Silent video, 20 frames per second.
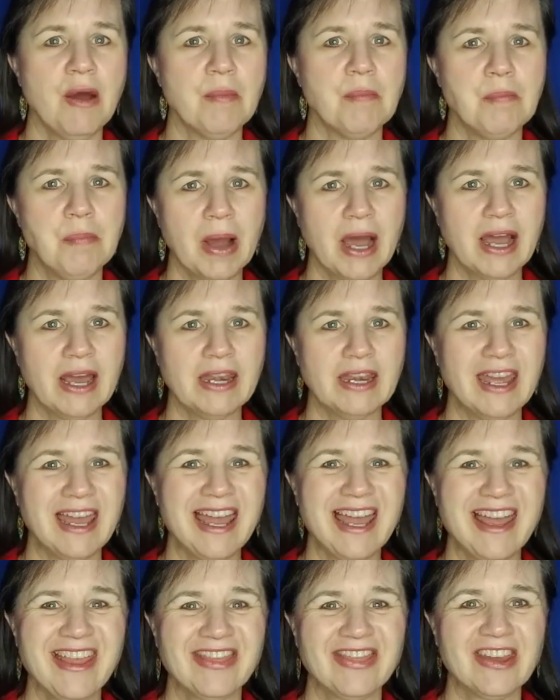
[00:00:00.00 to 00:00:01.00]
But
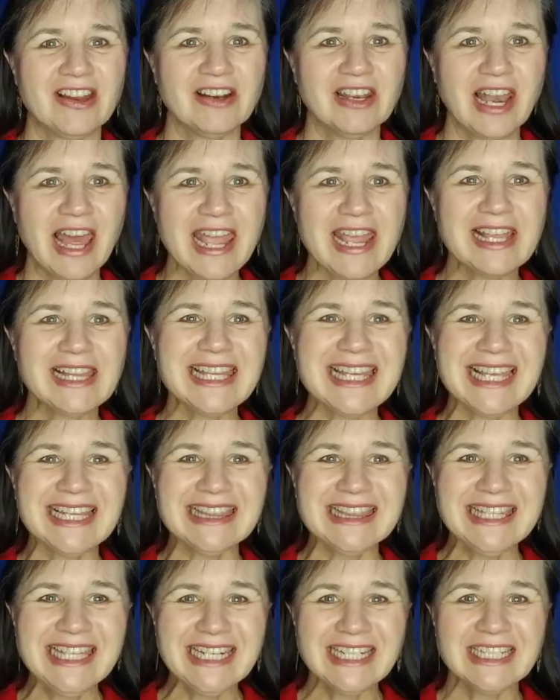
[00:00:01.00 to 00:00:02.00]
they're likely a
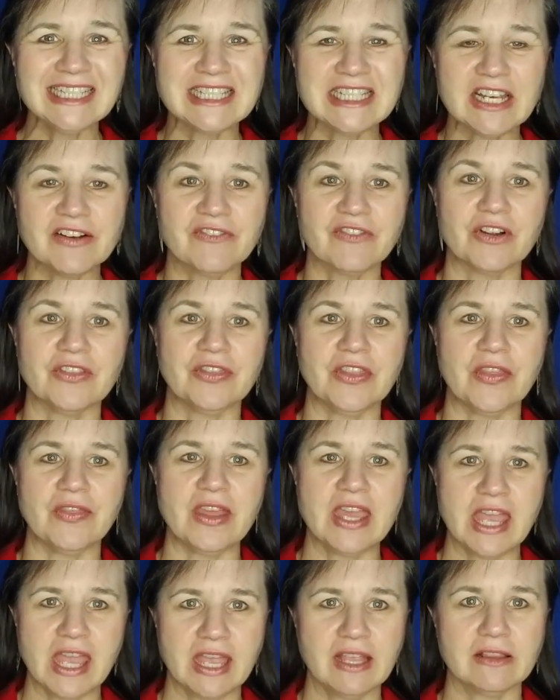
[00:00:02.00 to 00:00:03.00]
little different than
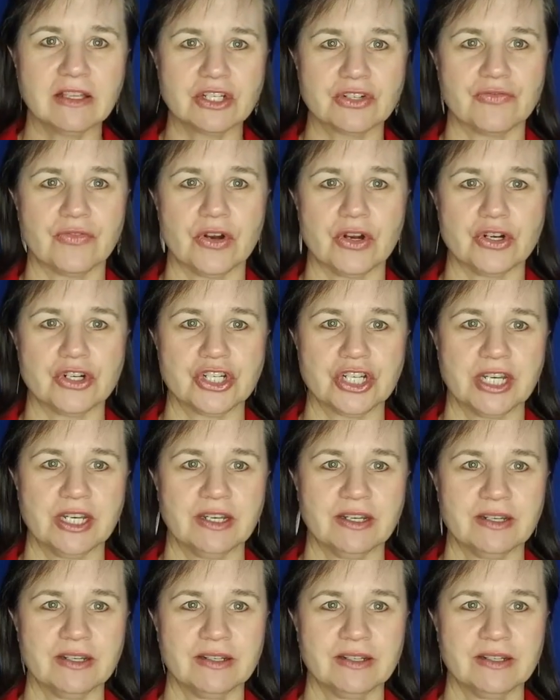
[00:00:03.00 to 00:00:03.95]
the English version.